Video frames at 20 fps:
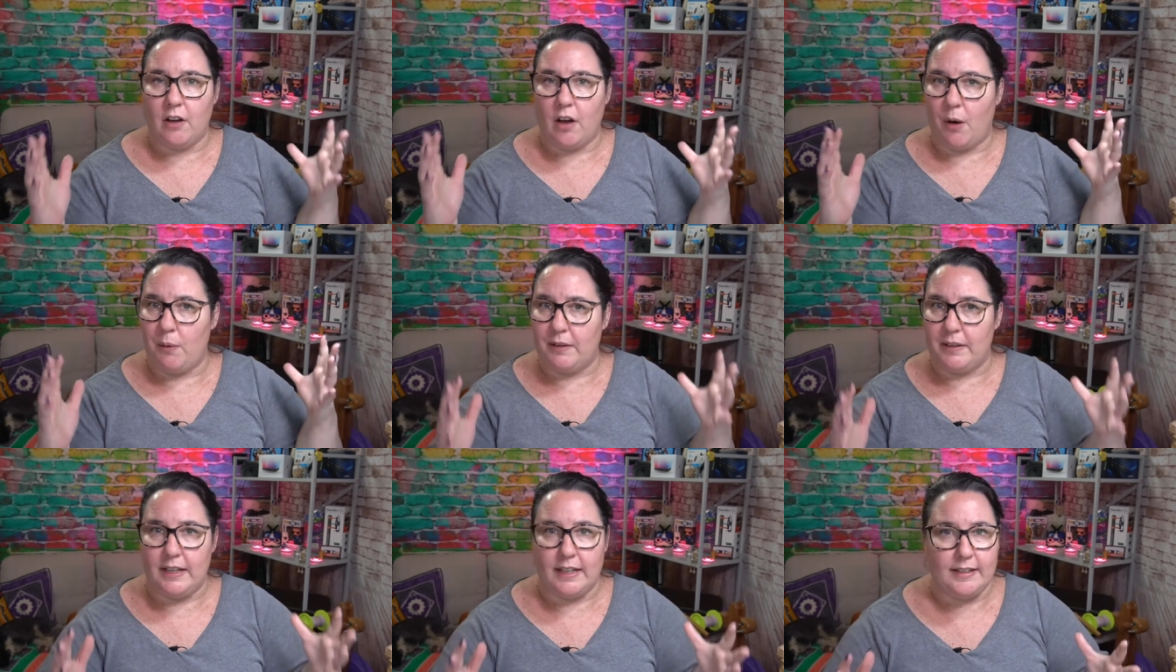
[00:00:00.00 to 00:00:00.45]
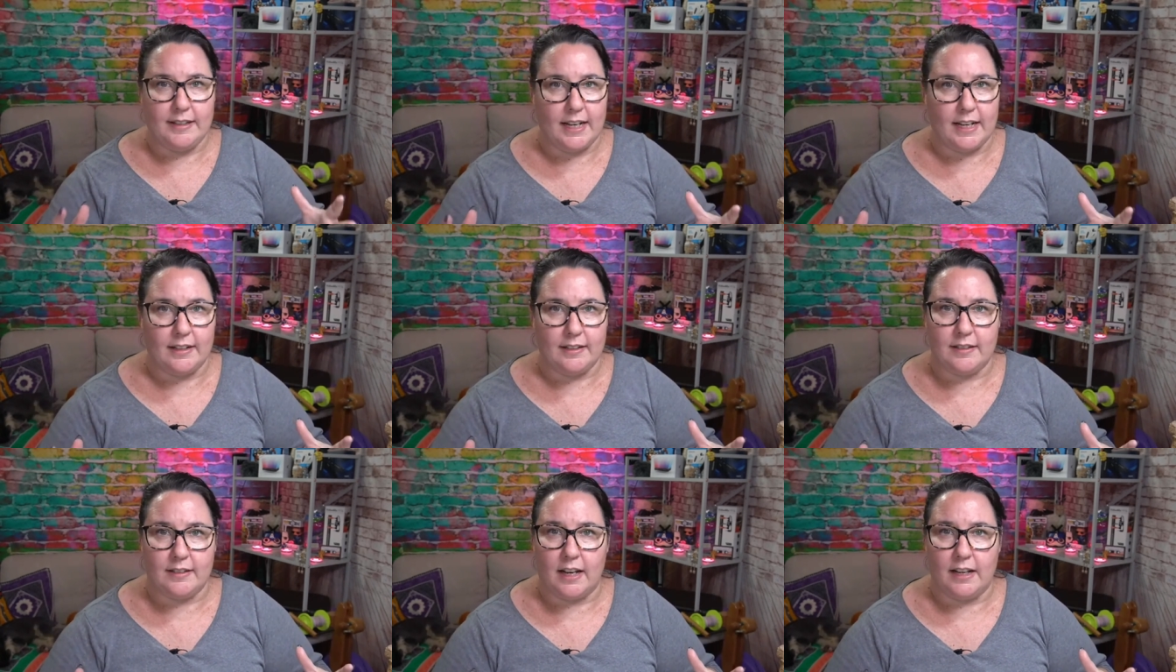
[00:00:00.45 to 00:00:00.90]
I would need to get
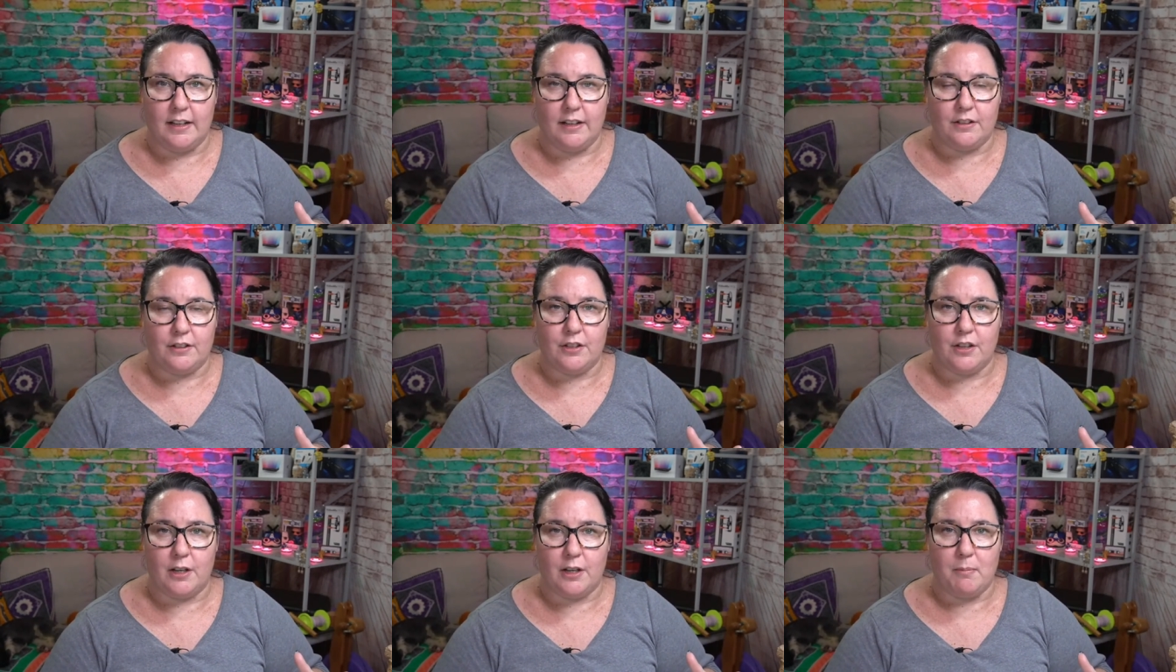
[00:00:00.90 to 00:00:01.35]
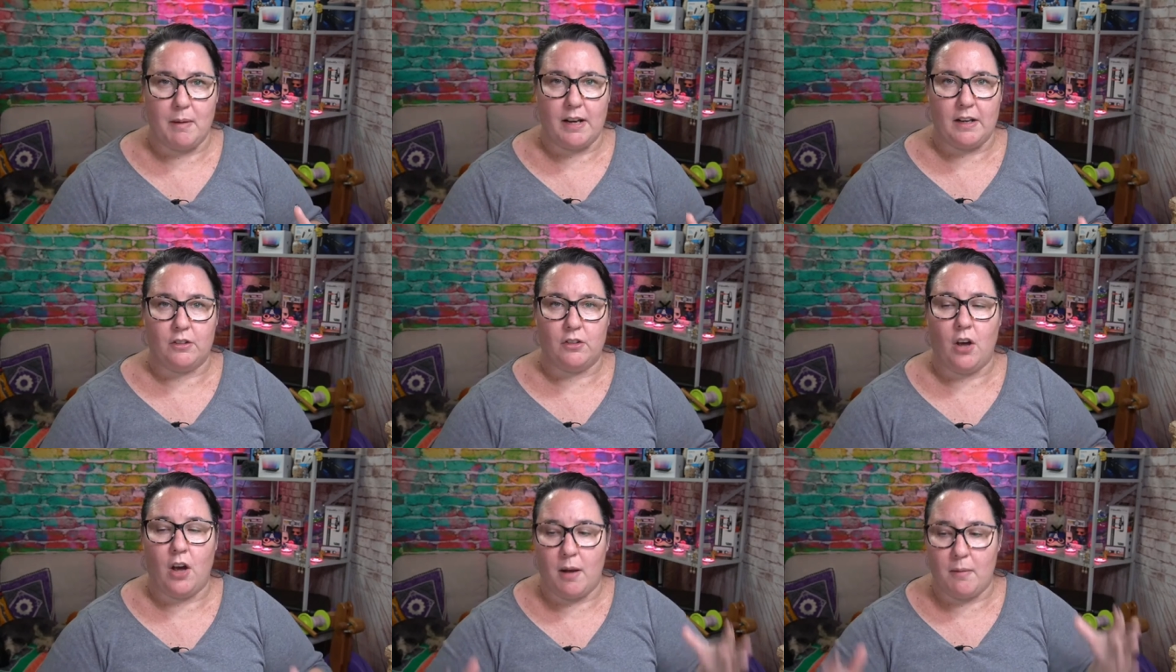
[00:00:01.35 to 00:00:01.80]
it done in a certain amount of
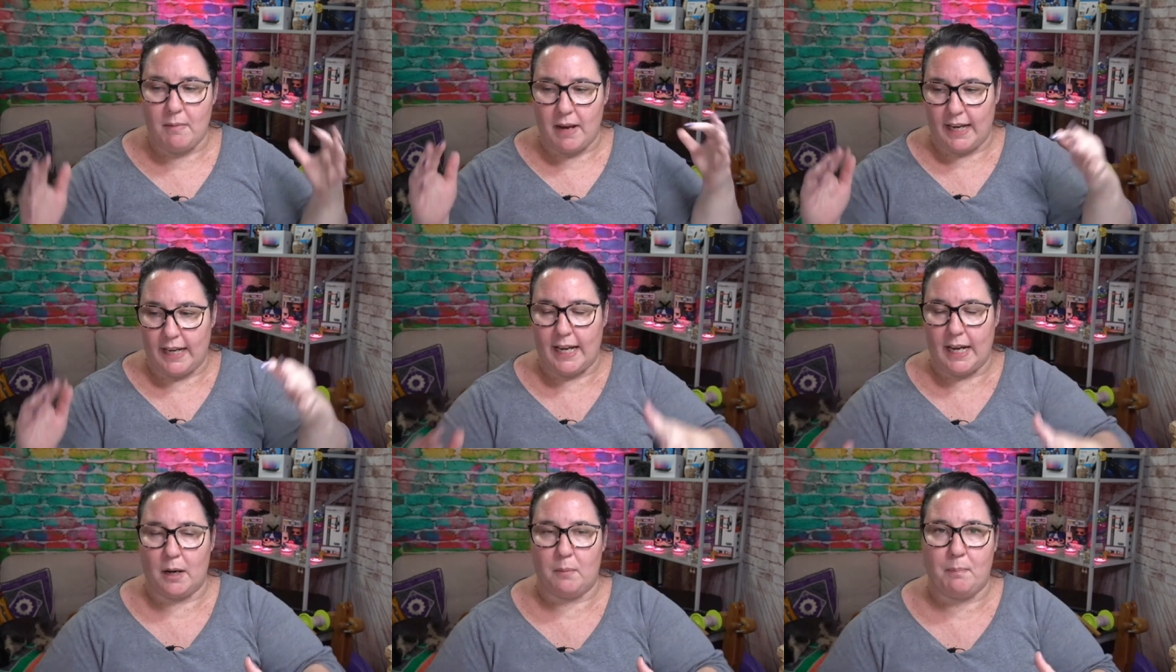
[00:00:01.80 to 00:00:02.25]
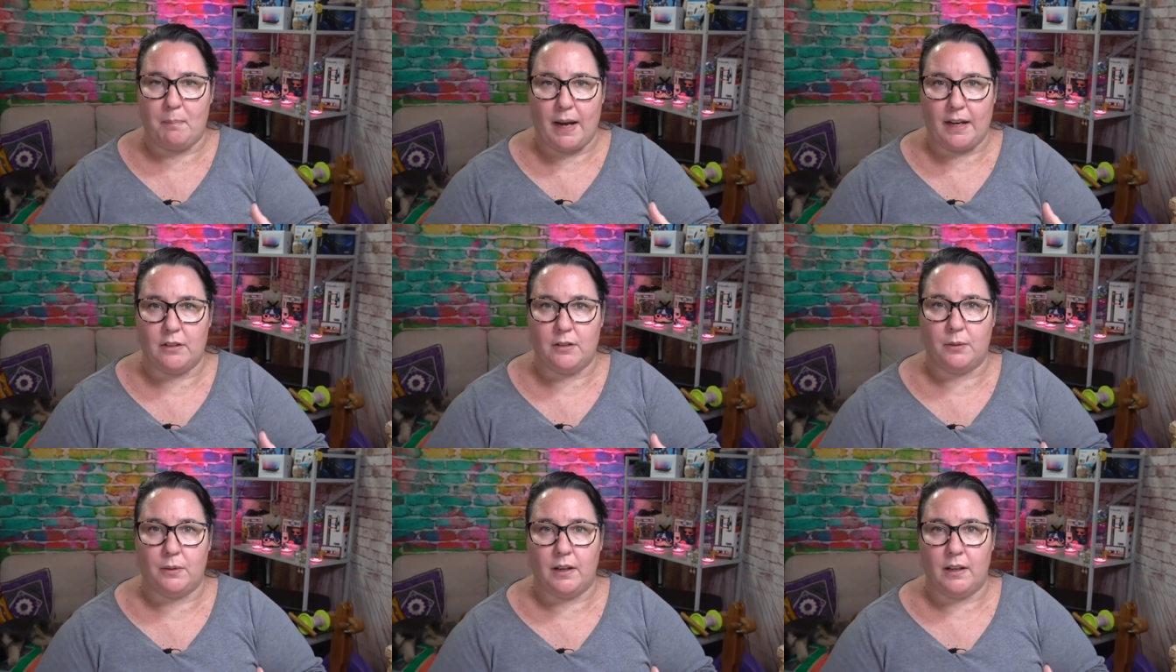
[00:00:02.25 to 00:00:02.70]
time and get it back
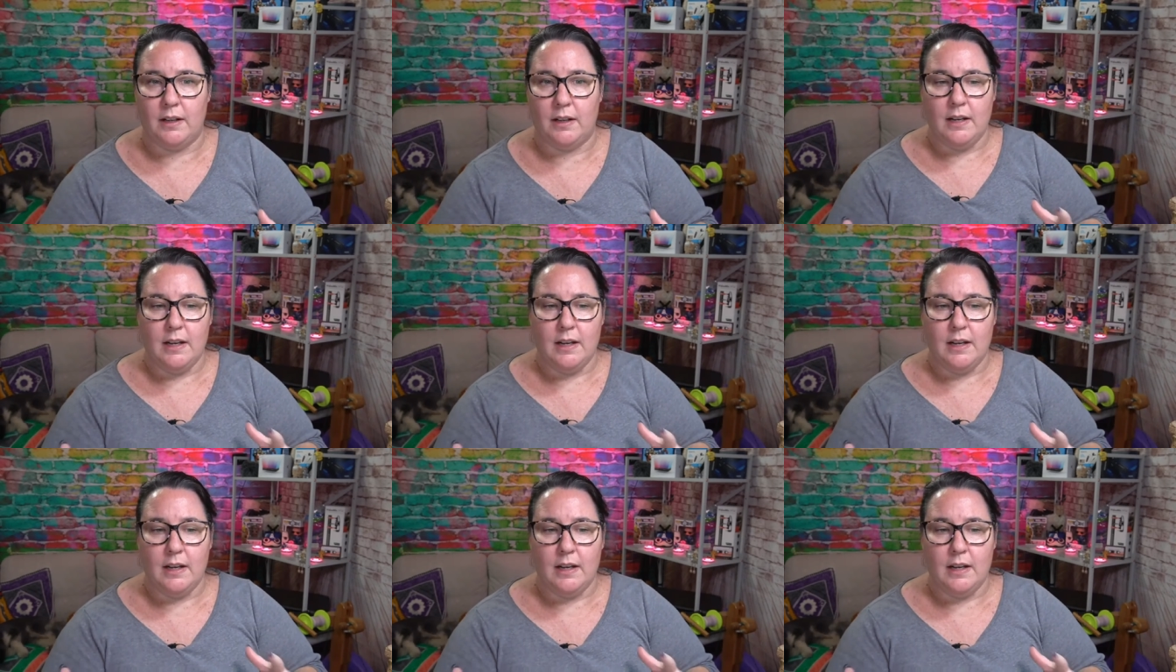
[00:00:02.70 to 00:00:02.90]
to her.